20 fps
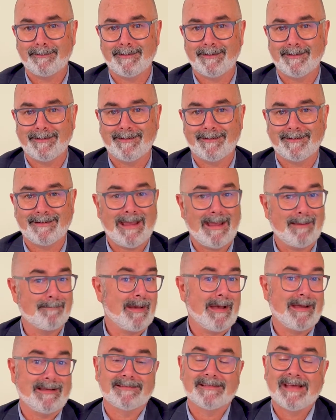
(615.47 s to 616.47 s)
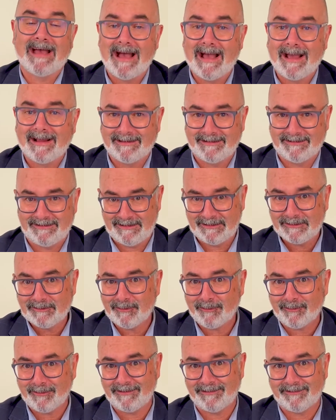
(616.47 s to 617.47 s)
the campaign target
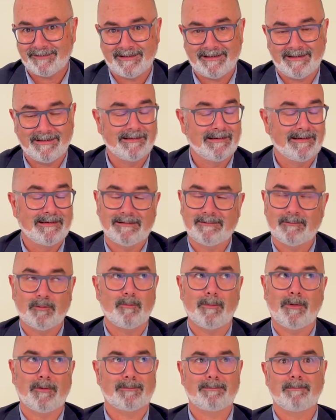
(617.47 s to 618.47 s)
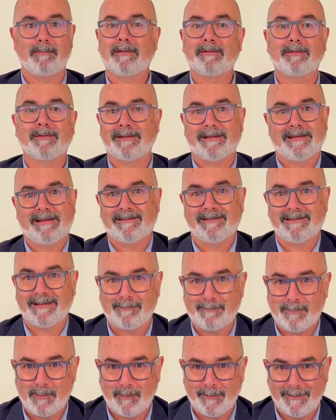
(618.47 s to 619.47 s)
increasing almost monthly at
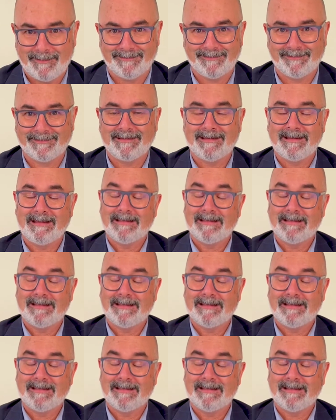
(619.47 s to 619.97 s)
some points,